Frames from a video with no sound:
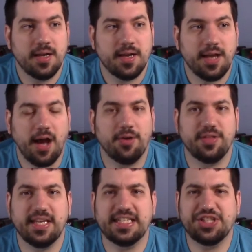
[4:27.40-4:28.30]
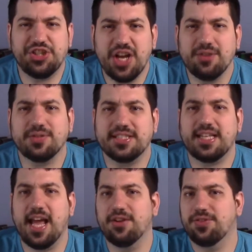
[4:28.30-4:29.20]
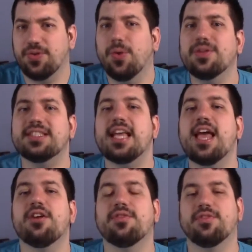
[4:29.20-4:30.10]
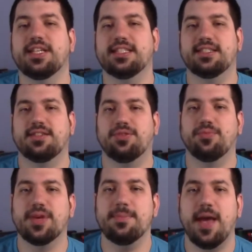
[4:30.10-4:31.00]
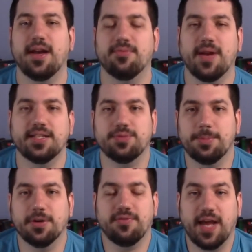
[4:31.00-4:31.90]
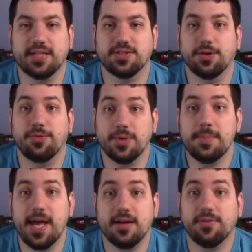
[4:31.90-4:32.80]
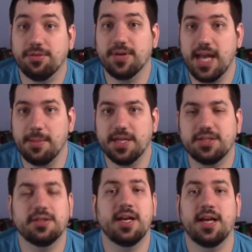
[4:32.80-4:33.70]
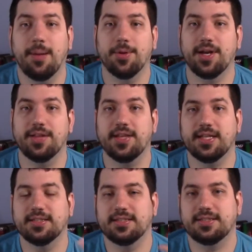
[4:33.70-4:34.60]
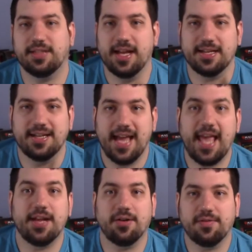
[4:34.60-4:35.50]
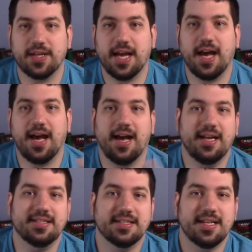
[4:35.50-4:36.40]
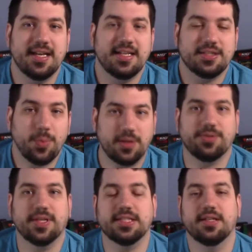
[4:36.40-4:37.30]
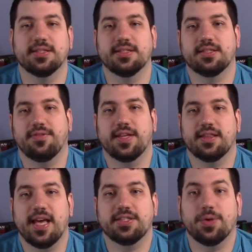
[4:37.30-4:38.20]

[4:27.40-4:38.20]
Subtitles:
Now, the general standard, the gold standard for these 3 mana red sweeper effects are 3 mana for 3 damage. I'm looking at things like Anger of the Gods and Sweltering Suns and stuff like that.